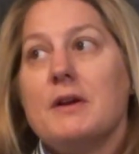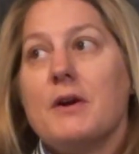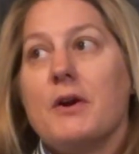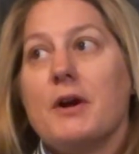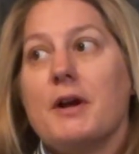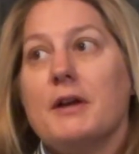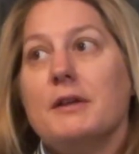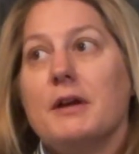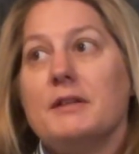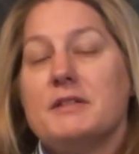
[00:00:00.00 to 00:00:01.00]
on
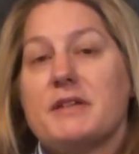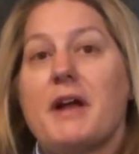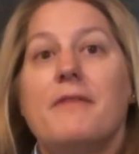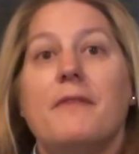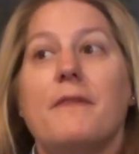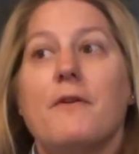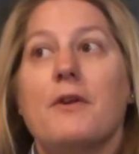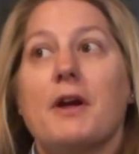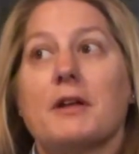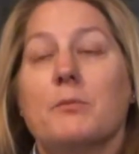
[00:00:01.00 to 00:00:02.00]
a design that they're
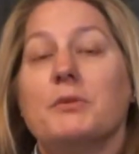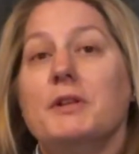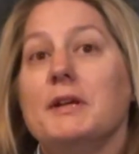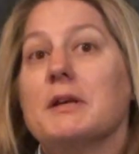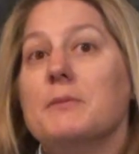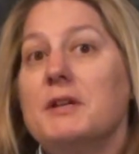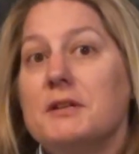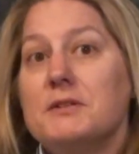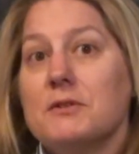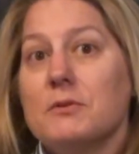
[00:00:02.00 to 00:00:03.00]
not completely committed
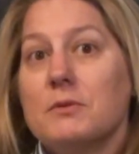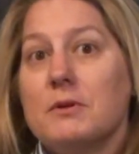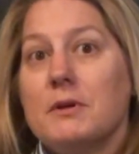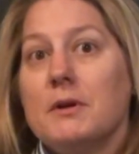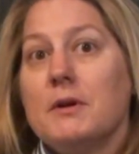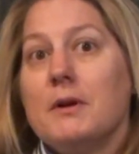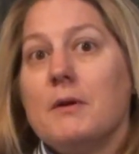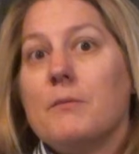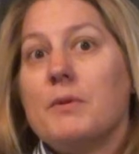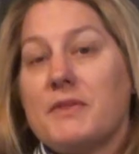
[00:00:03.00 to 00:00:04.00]
to,
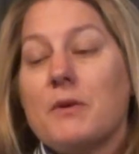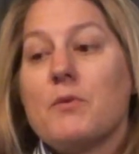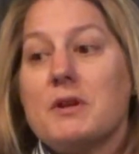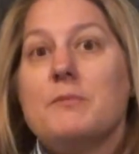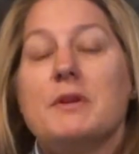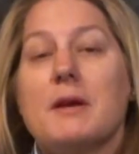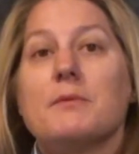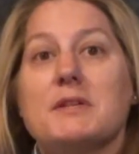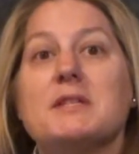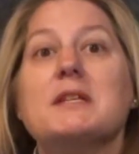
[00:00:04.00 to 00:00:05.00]
but they want to be able
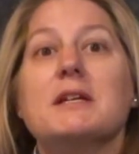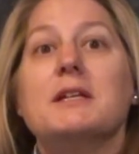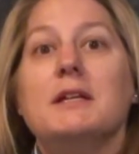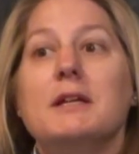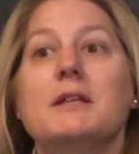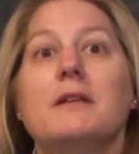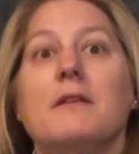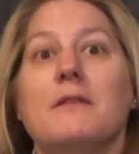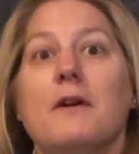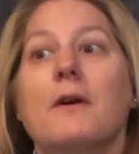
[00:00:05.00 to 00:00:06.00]
to see it in
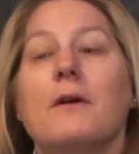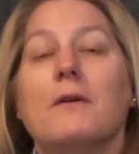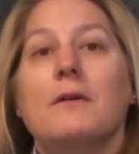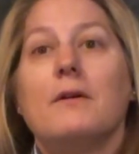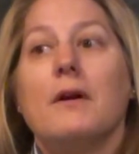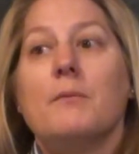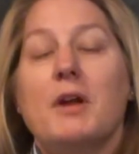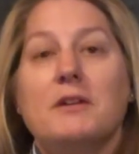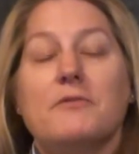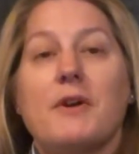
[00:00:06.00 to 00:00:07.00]
their
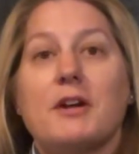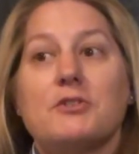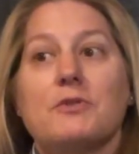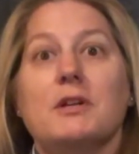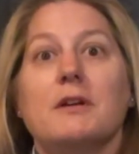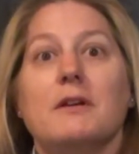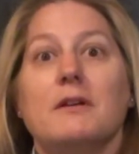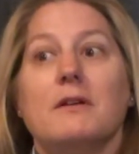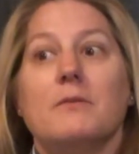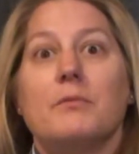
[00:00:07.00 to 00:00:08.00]
manufacturing
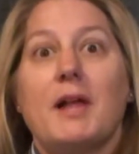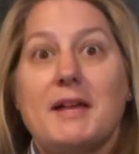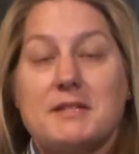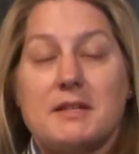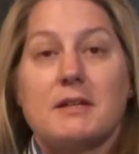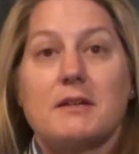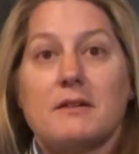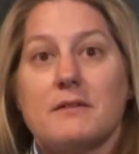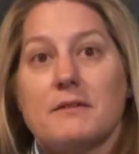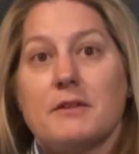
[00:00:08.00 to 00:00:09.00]
plastic,
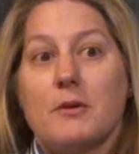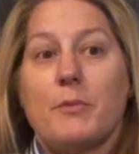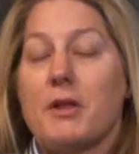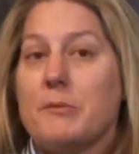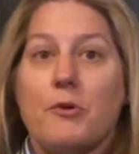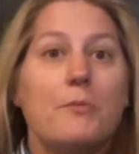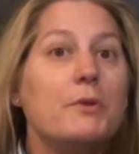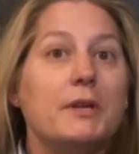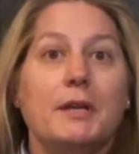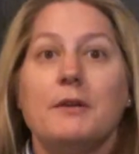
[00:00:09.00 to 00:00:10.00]
their
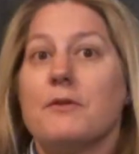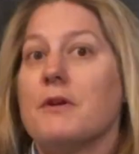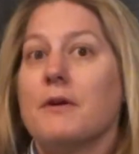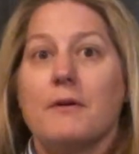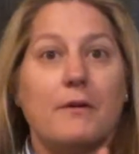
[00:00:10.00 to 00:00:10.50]
polypropylene or their